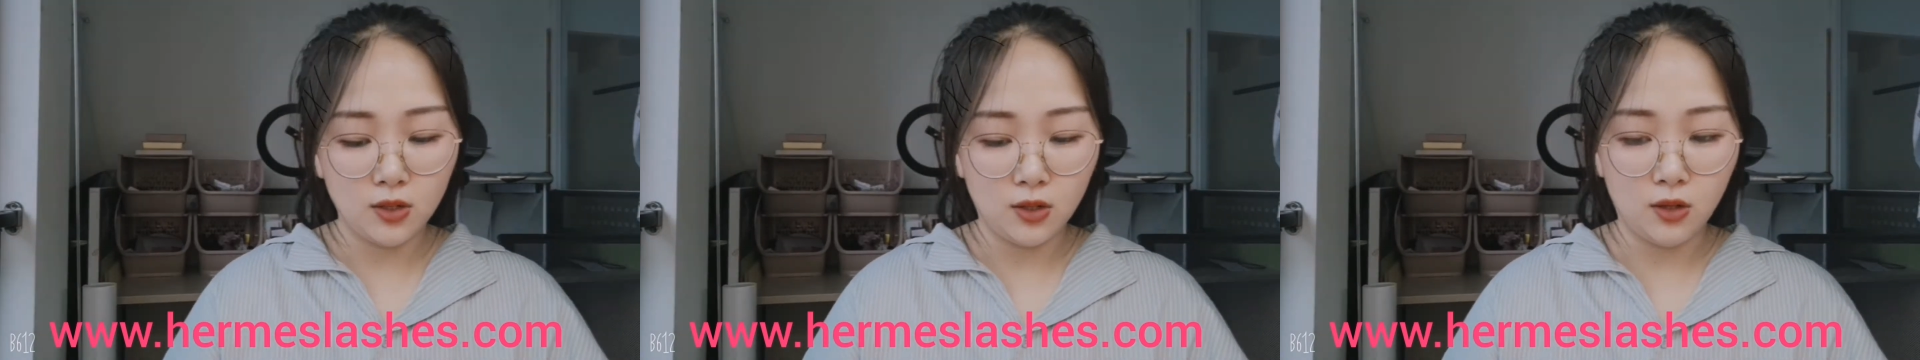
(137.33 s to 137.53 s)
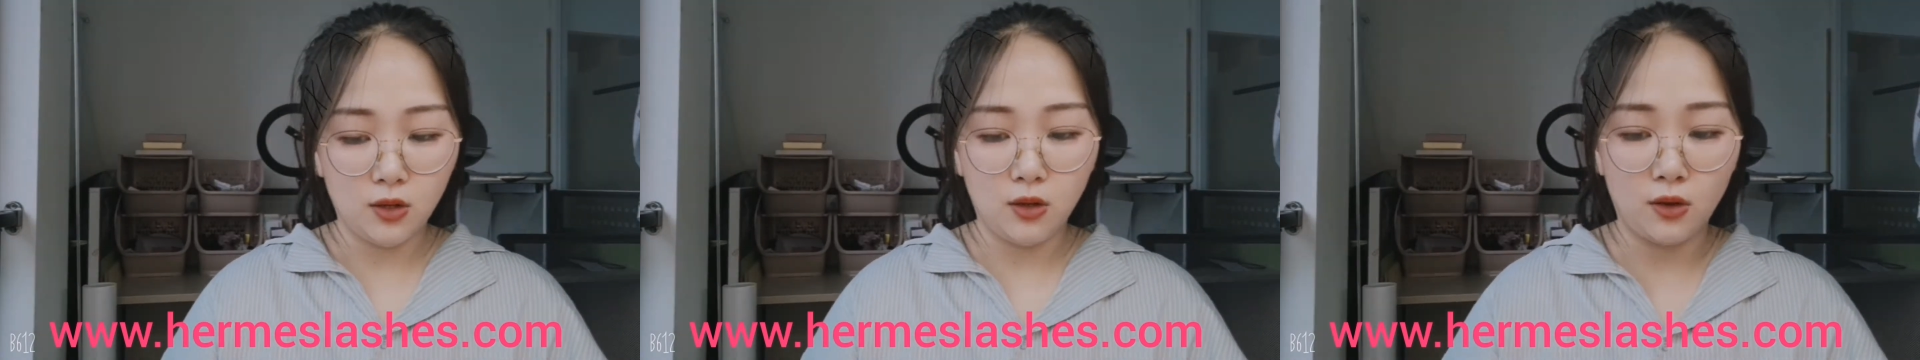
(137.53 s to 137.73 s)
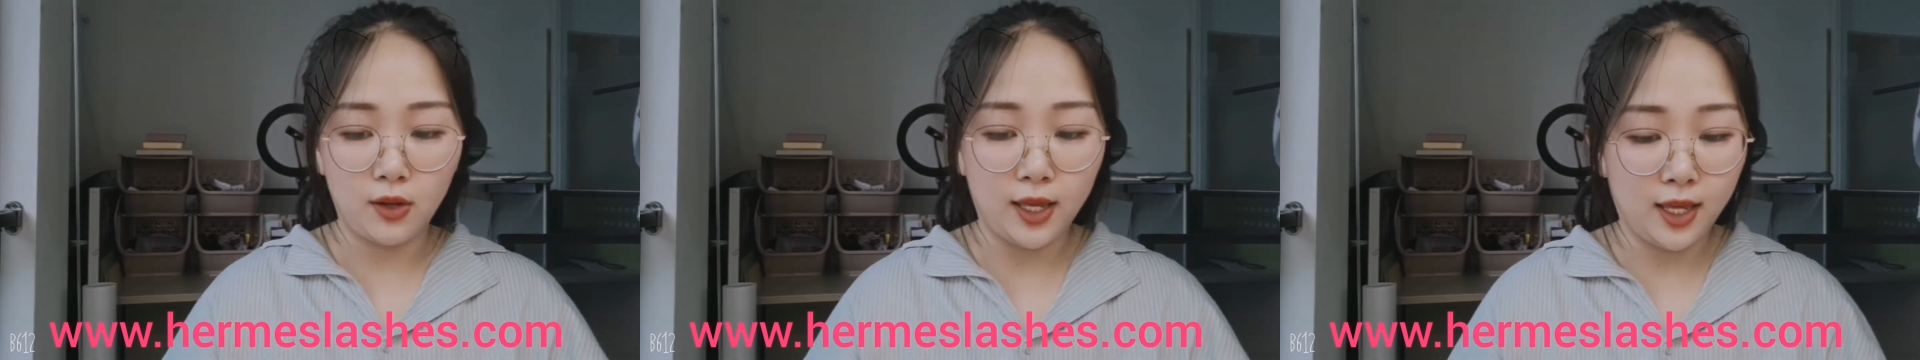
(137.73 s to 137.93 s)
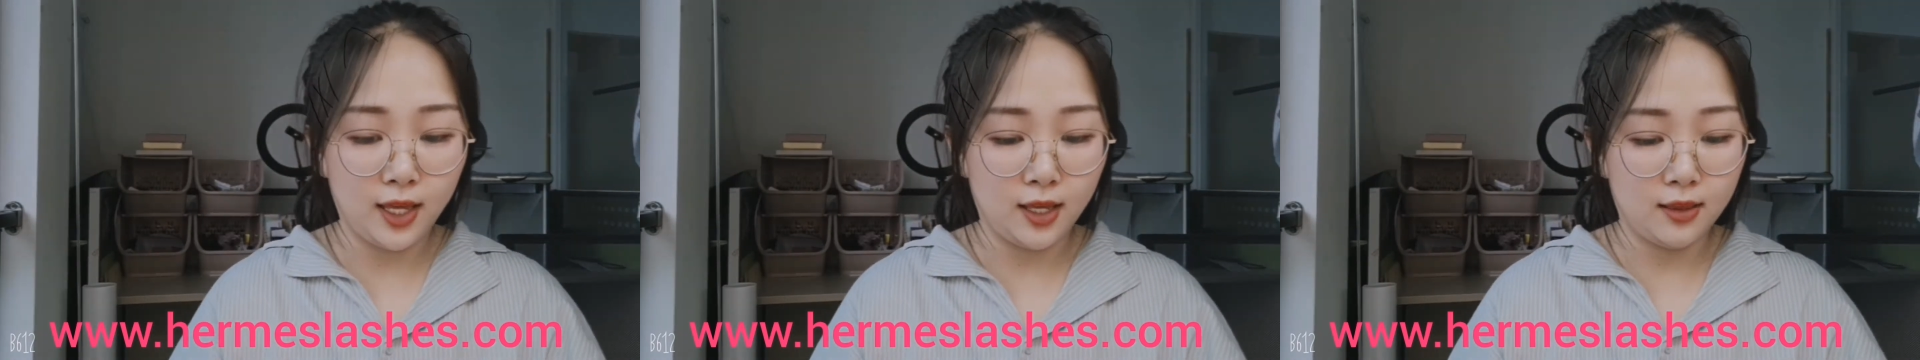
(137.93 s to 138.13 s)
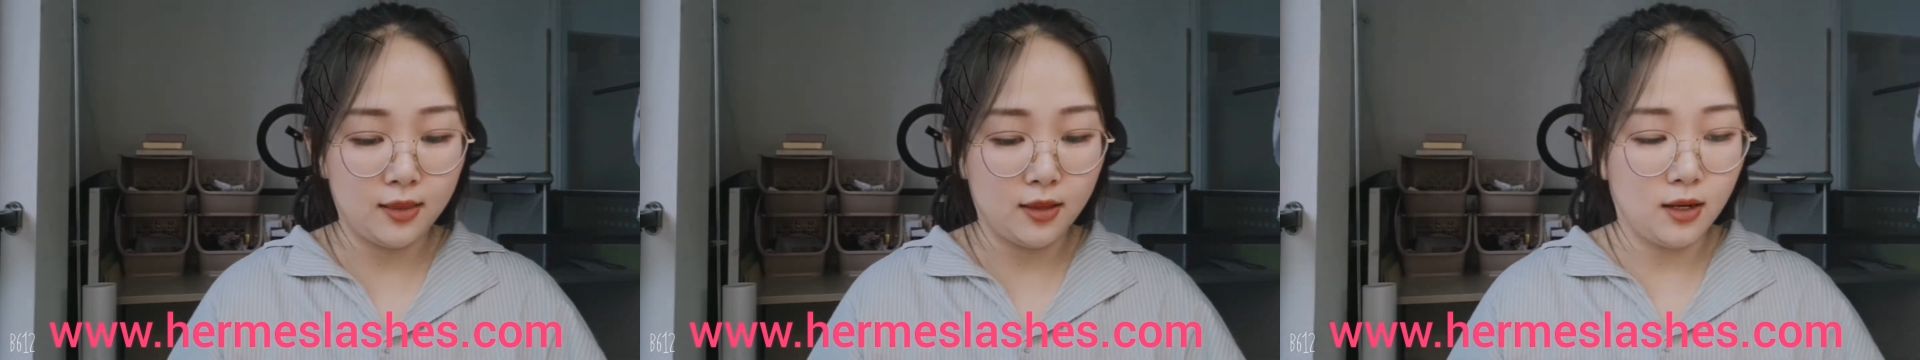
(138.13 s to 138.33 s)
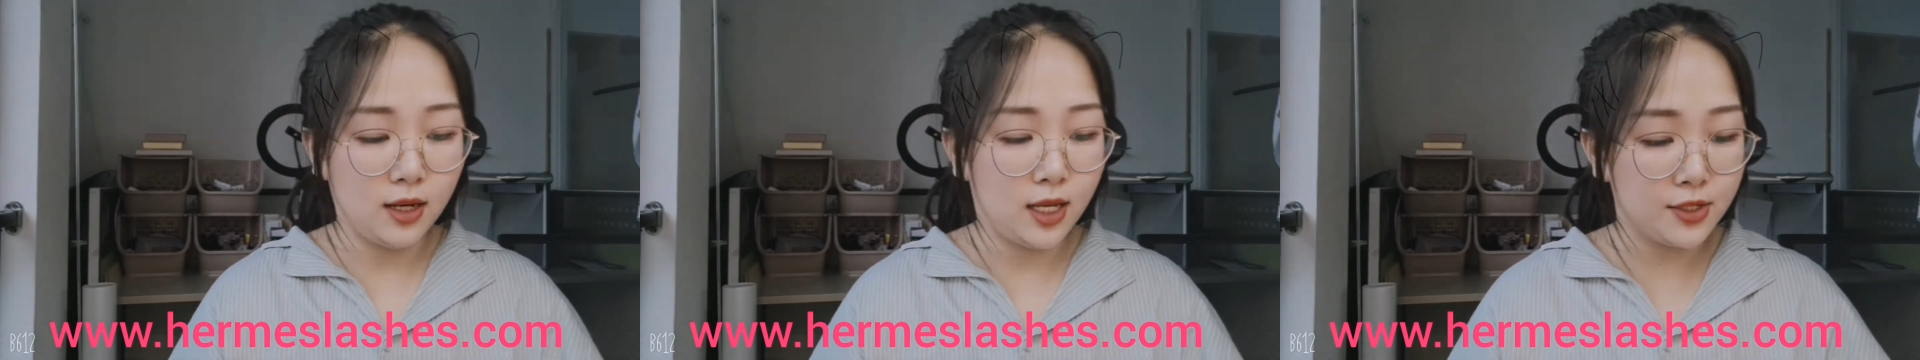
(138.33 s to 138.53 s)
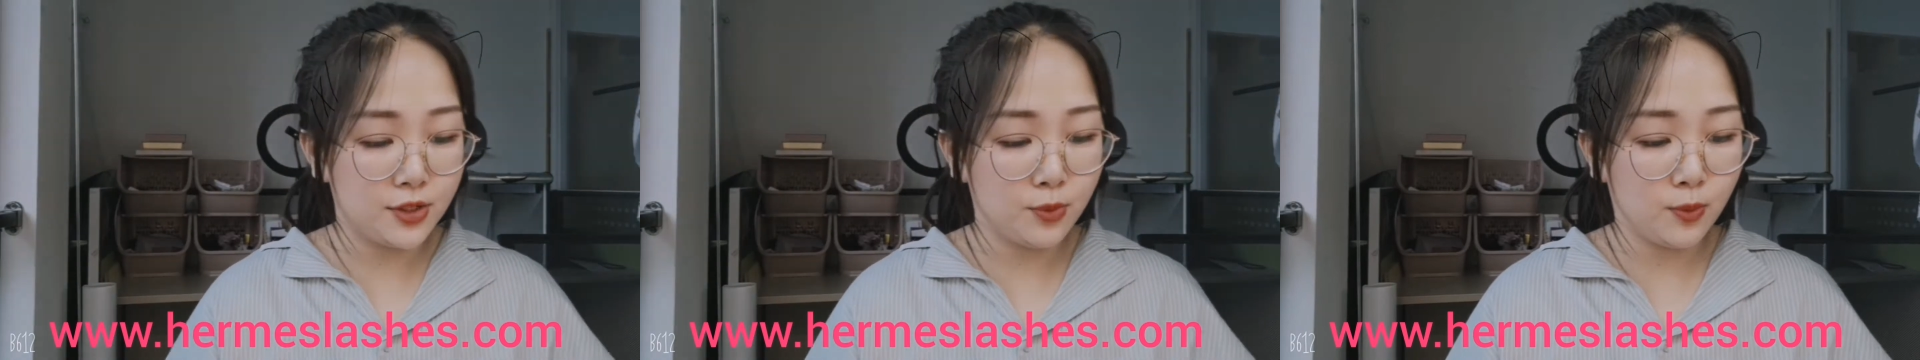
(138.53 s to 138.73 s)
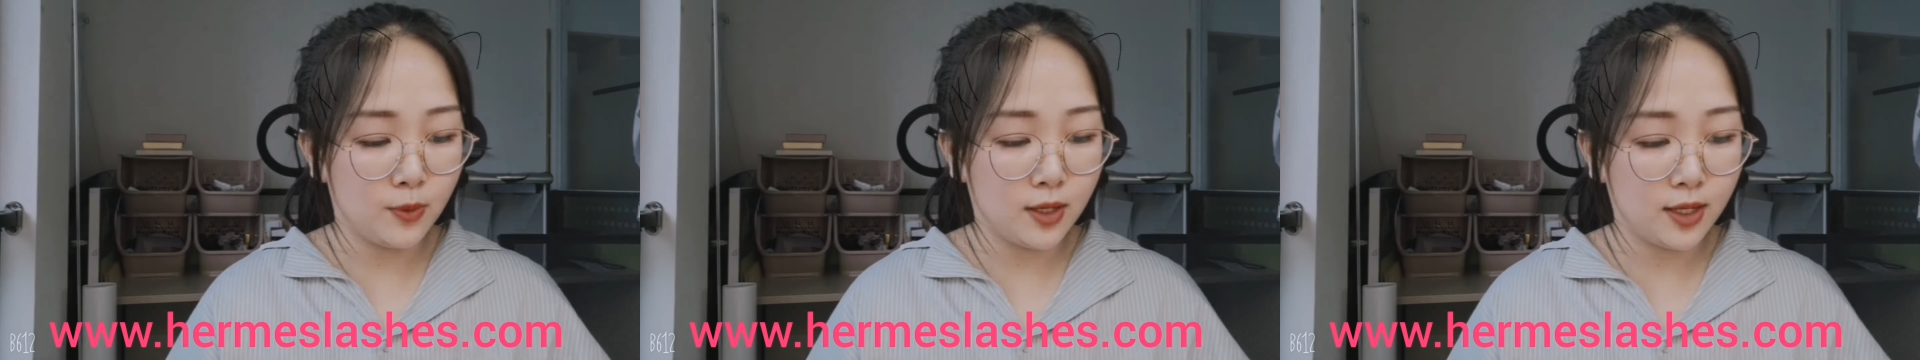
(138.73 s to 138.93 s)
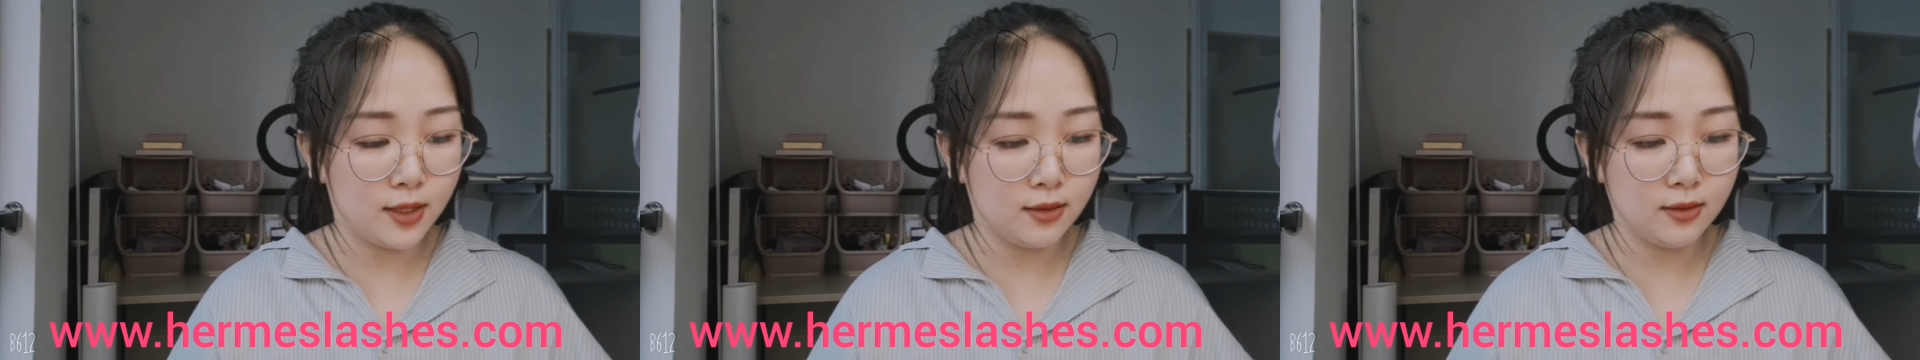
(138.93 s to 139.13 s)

Okay, the last one